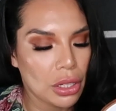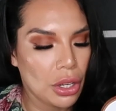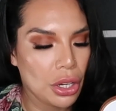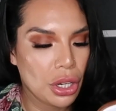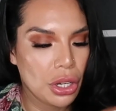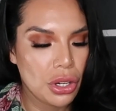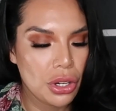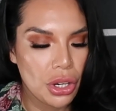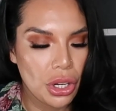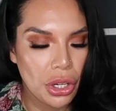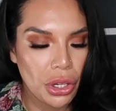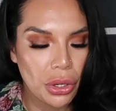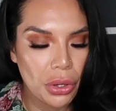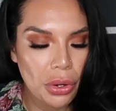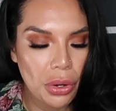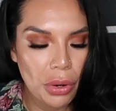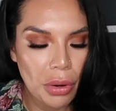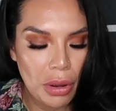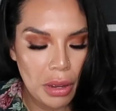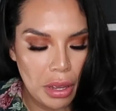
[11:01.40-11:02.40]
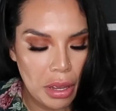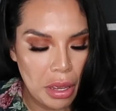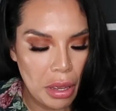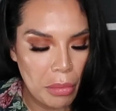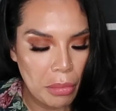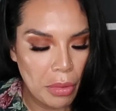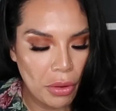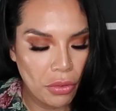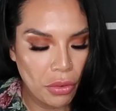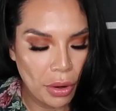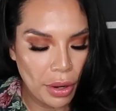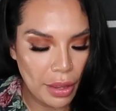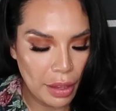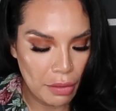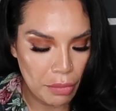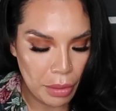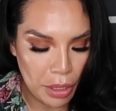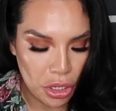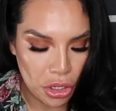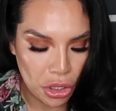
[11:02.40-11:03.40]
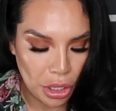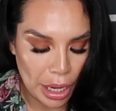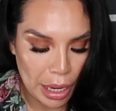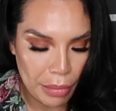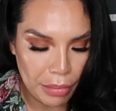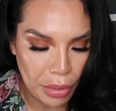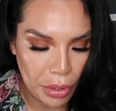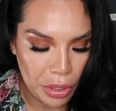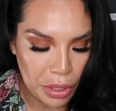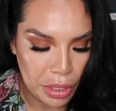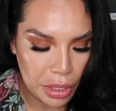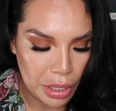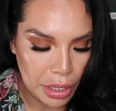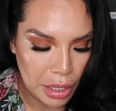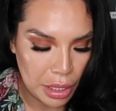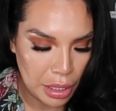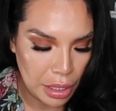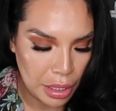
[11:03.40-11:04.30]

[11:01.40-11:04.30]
look new before they've been trampled.